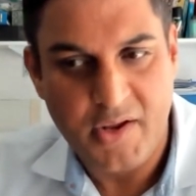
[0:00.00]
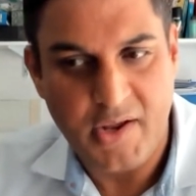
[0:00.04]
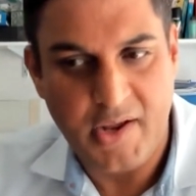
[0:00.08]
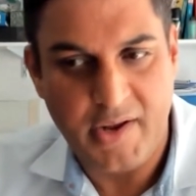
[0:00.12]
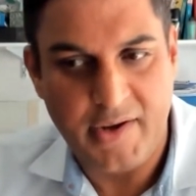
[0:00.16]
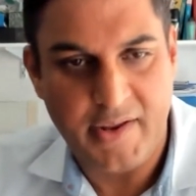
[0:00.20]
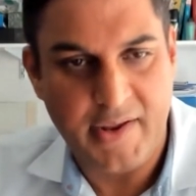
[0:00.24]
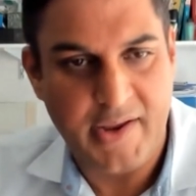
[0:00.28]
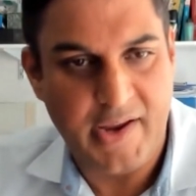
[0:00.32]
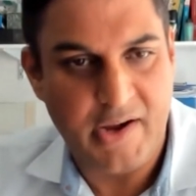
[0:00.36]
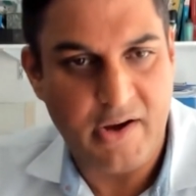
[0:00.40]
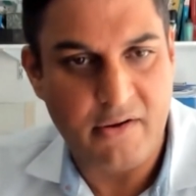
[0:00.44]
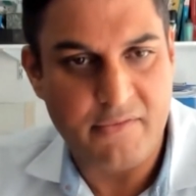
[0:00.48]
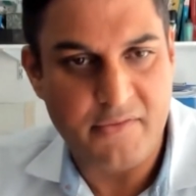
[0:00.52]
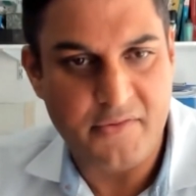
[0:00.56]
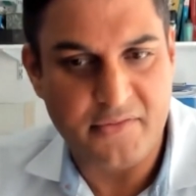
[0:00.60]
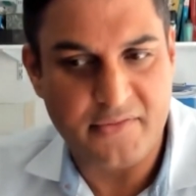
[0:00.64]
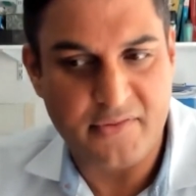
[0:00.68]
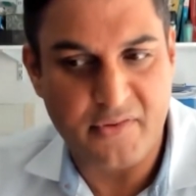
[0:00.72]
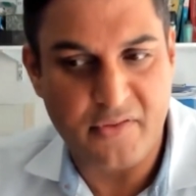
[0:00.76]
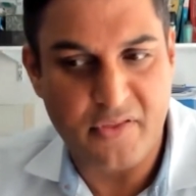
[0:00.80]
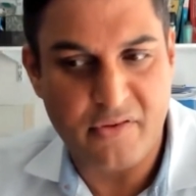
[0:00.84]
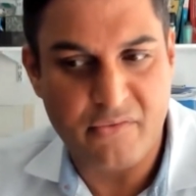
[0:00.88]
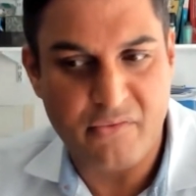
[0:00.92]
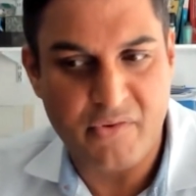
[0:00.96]
And here I've
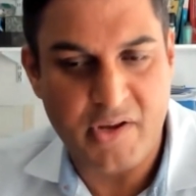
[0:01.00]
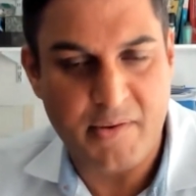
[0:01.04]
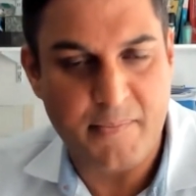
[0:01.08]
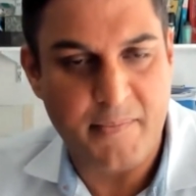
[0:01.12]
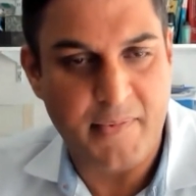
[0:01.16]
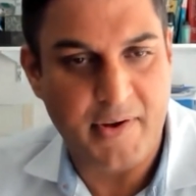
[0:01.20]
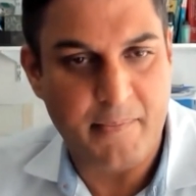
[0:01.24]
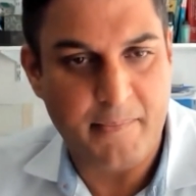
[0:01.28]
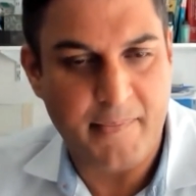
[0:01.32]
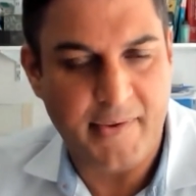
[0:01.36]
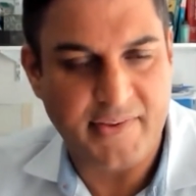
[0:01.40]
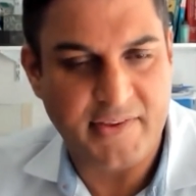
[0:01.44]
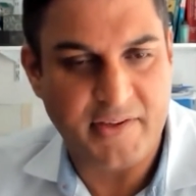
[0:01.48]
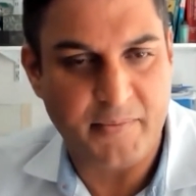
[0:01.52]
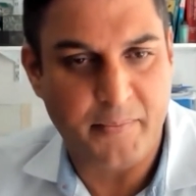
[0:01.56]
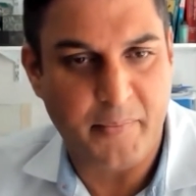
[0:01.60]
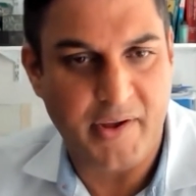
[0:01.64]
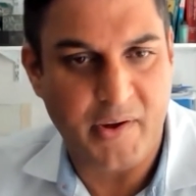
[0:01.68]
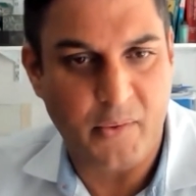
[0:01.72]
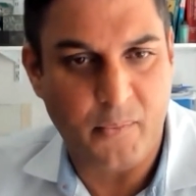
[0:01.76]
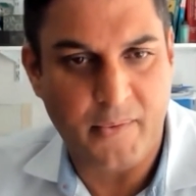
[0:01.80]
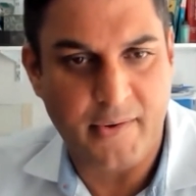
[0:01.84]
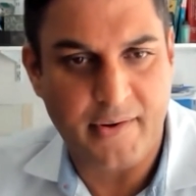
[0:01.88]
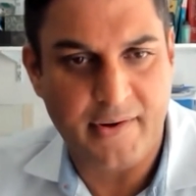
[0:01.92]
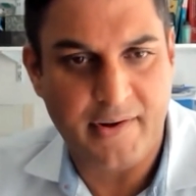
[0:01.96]
used a 3mm
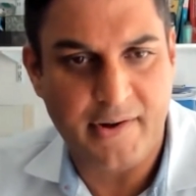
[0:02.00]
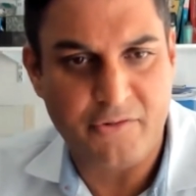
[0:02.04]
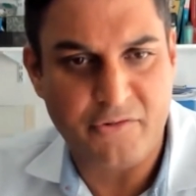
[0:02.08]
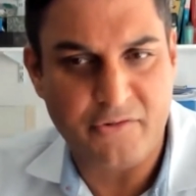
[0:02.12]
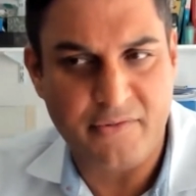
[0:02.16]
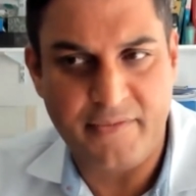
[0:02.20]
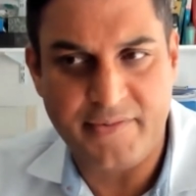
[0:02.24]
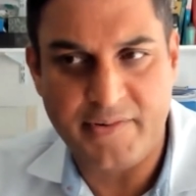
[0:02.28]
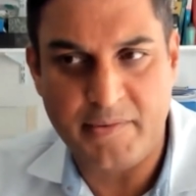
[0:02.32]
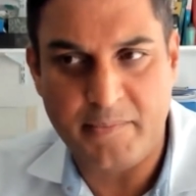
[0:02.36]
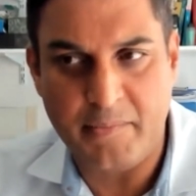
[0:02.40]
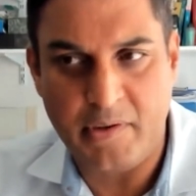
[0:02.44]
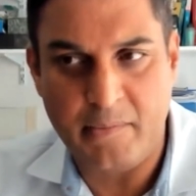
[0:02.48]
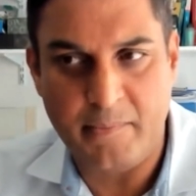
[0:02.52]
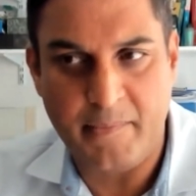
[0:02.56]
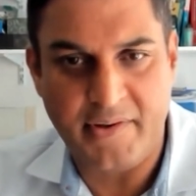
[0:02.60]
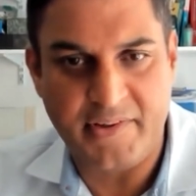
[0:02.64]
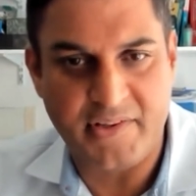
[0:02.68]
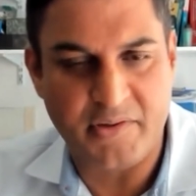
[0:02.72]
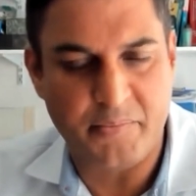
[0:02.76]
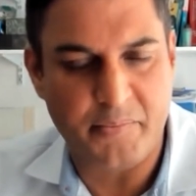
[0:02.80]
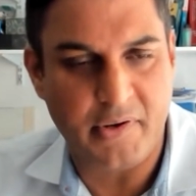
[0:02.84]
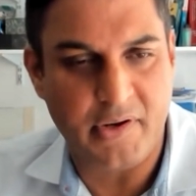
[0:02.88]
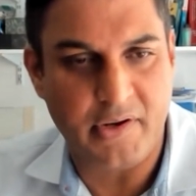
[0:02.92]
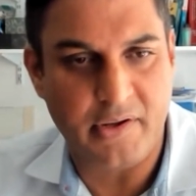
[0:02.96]
by
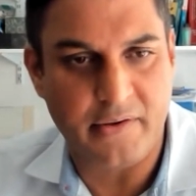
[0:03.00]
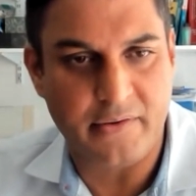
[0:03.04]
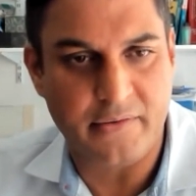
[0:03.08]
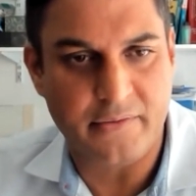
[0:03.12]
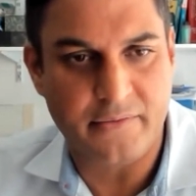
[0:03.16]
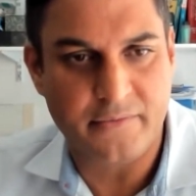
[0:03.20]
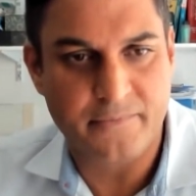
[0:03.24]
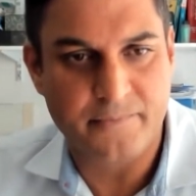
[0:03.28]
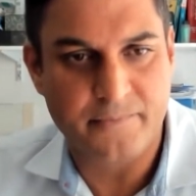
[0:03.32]
150mm balloon.